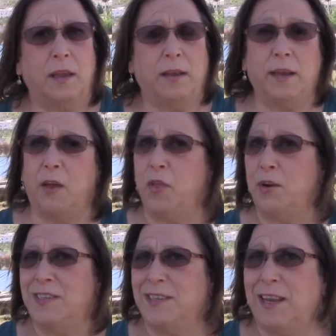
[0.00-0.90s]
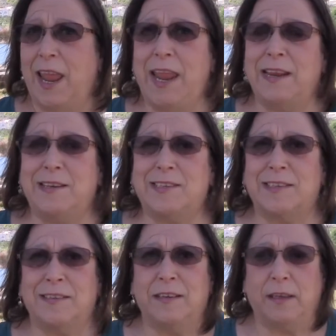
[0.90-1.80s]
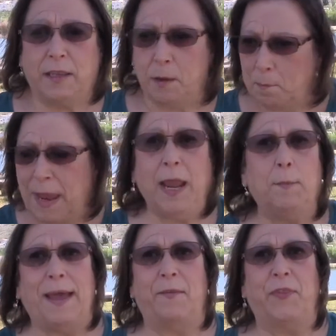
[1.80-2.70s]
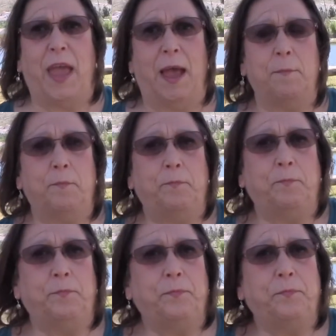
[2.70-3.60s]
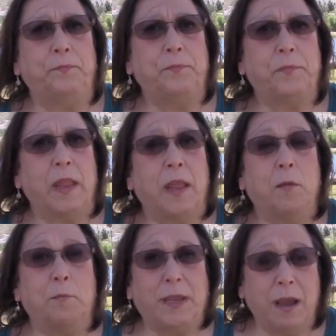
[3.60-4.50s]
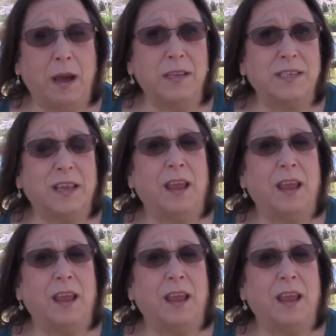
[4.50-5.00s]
Now, those that hate get mad about that because